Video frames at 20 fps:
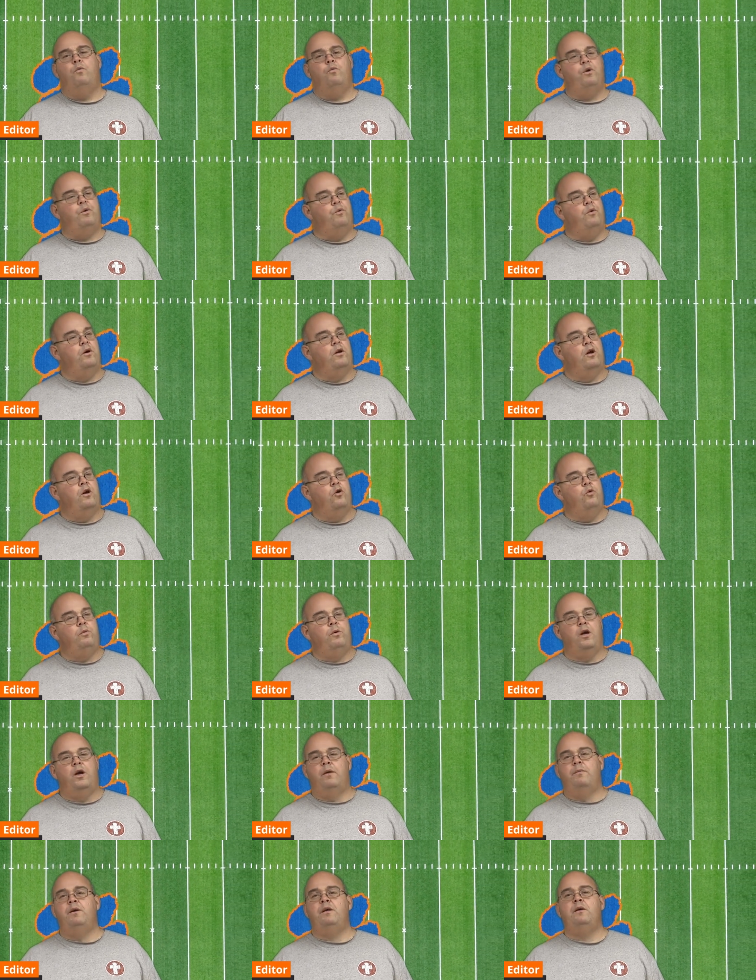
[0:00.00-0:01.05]
We won
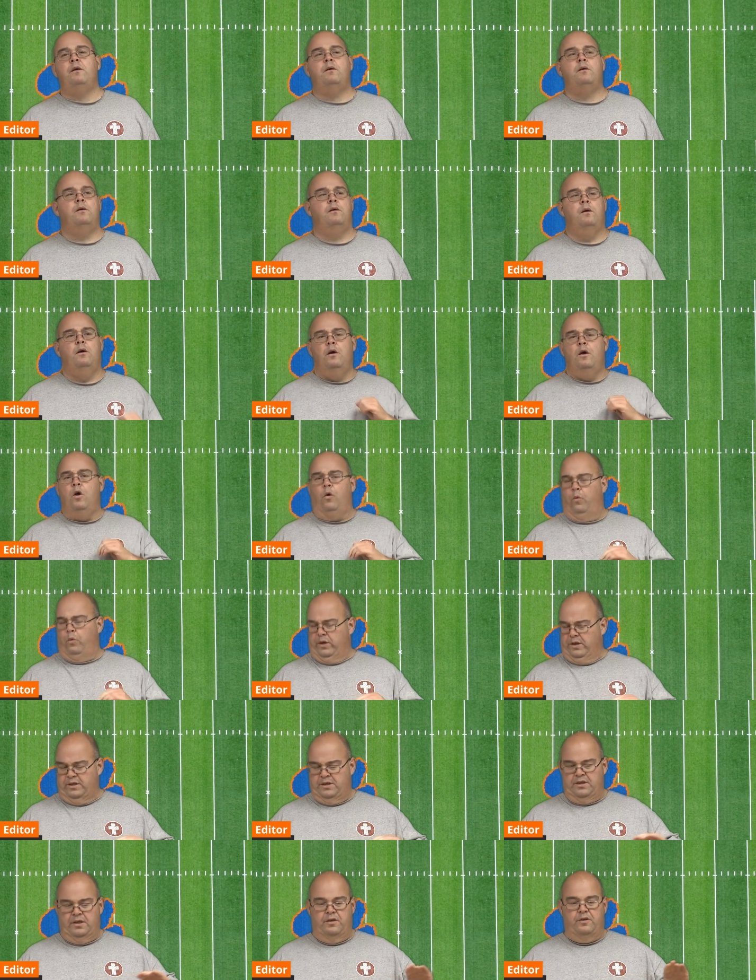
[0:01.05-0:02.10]
homecoming.
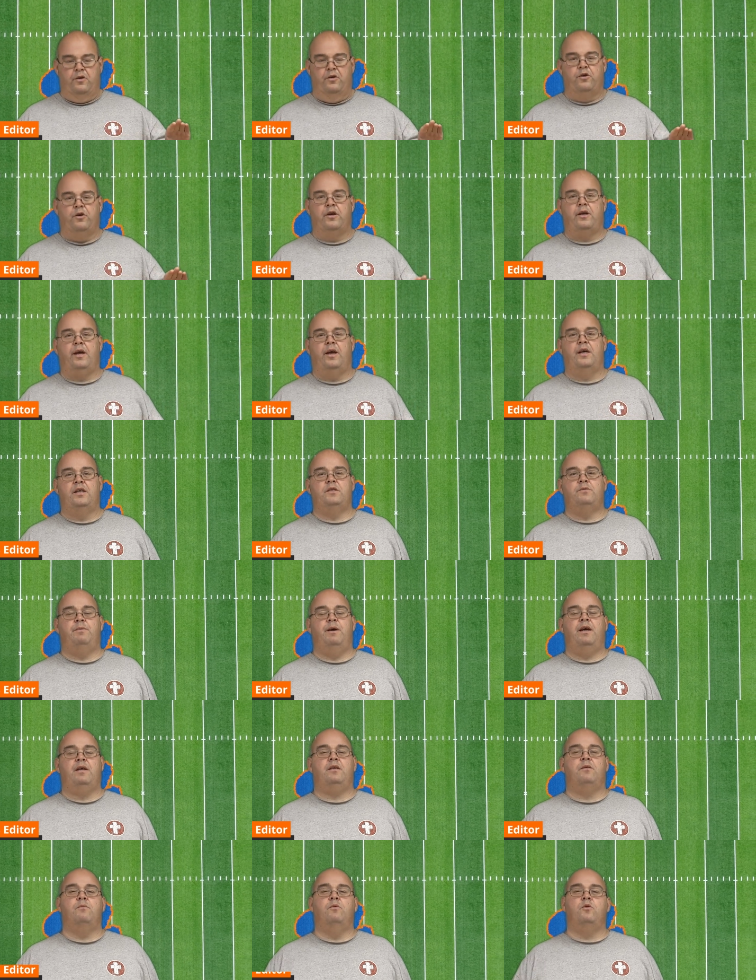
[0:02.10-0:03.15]
We sent the Hurricanes
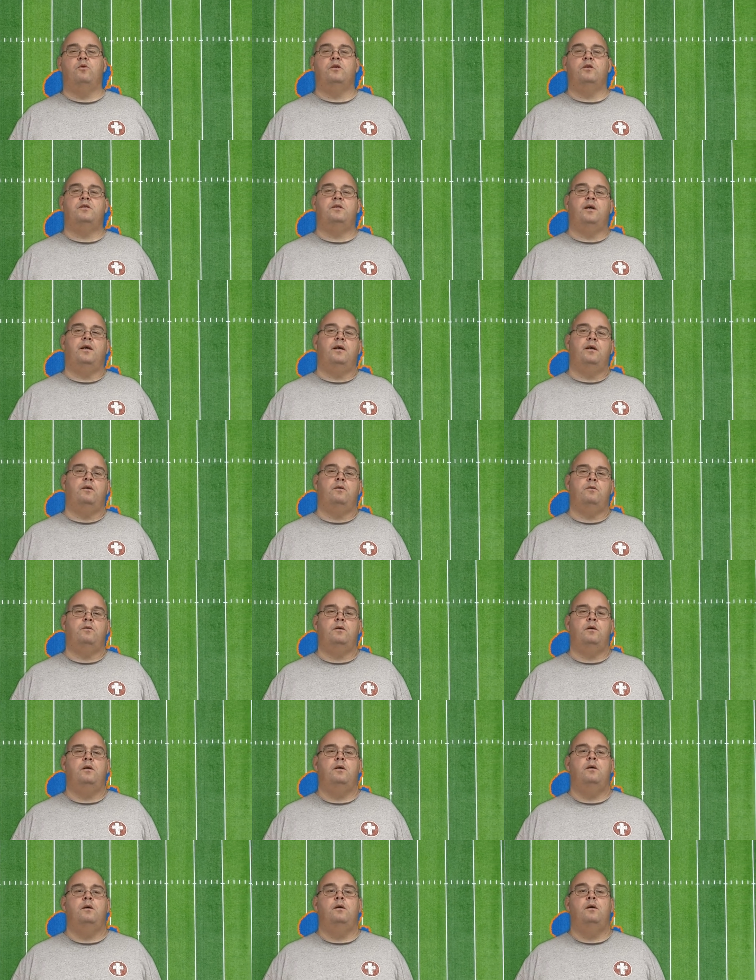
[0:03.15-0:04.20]
back to Morristown,
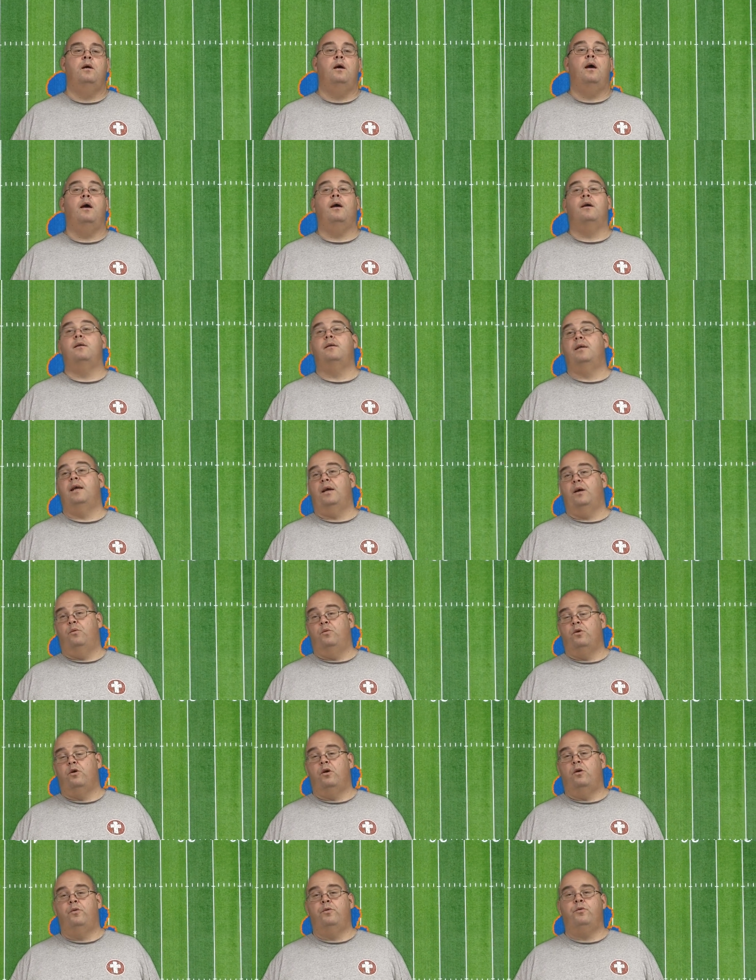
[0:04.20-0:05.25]
and now
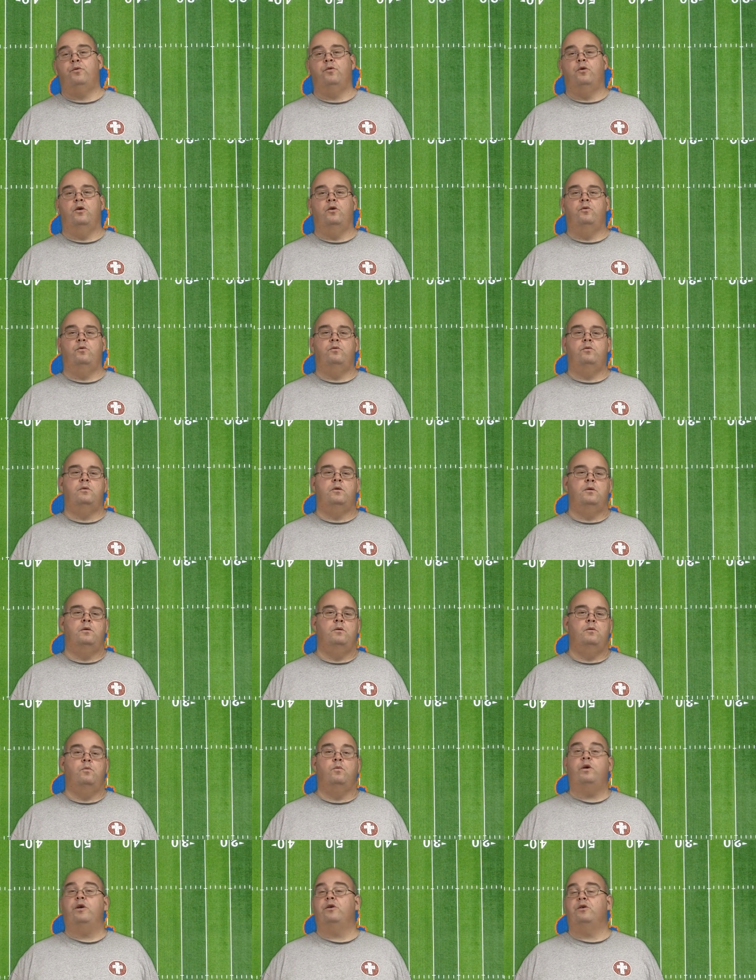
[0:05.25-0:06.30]
we're on the road.
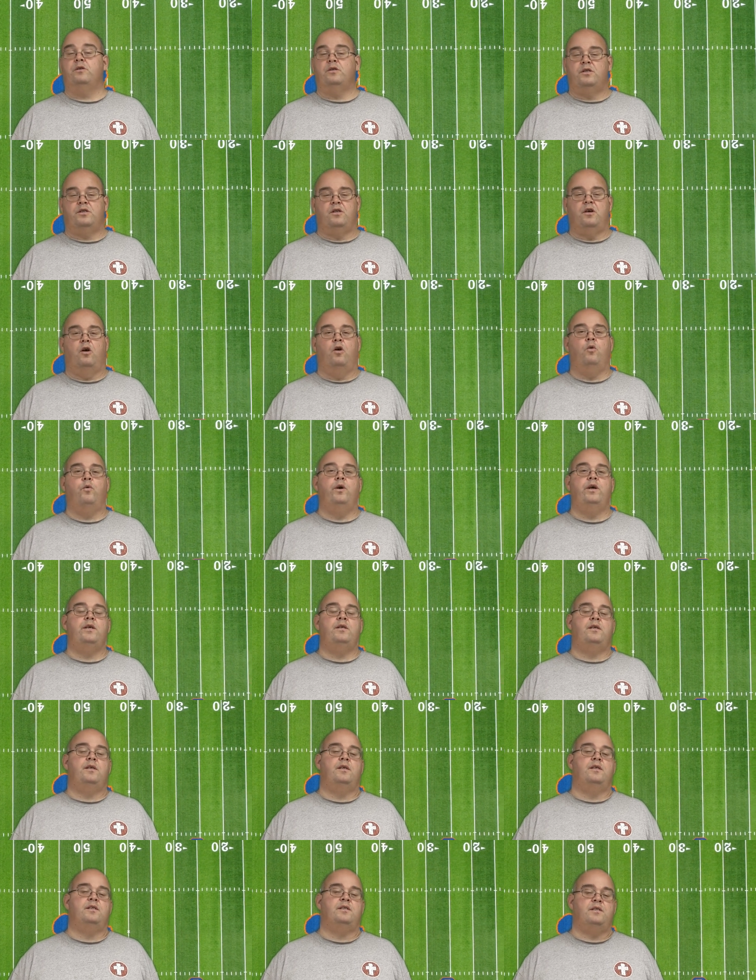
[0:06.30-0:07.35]
We are in Solway,
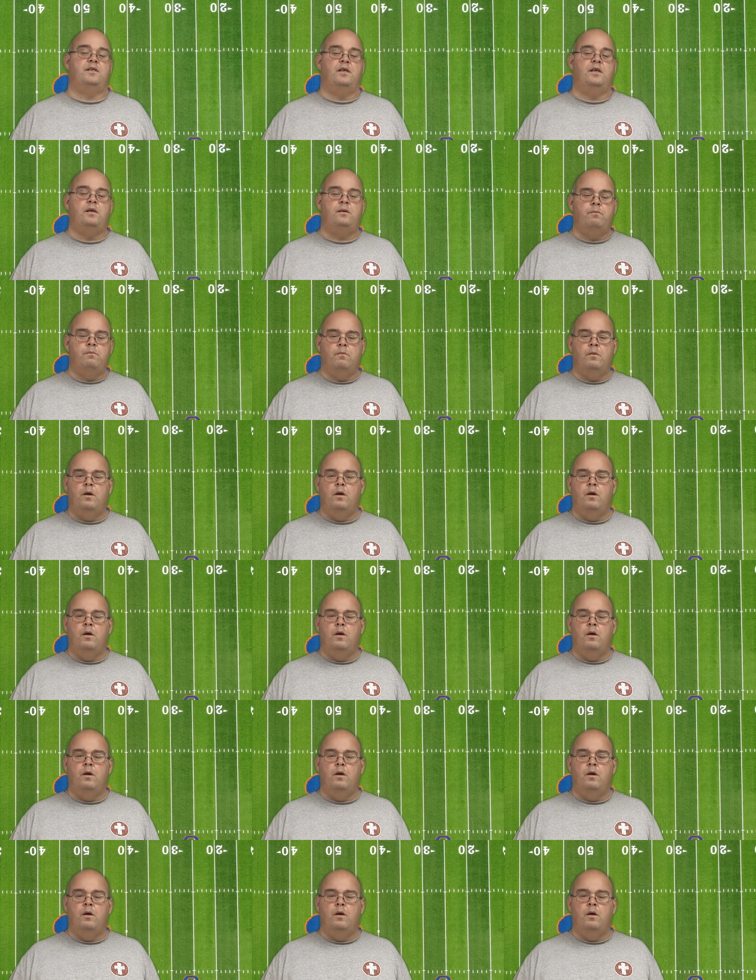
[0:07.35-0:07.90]
Tennessee.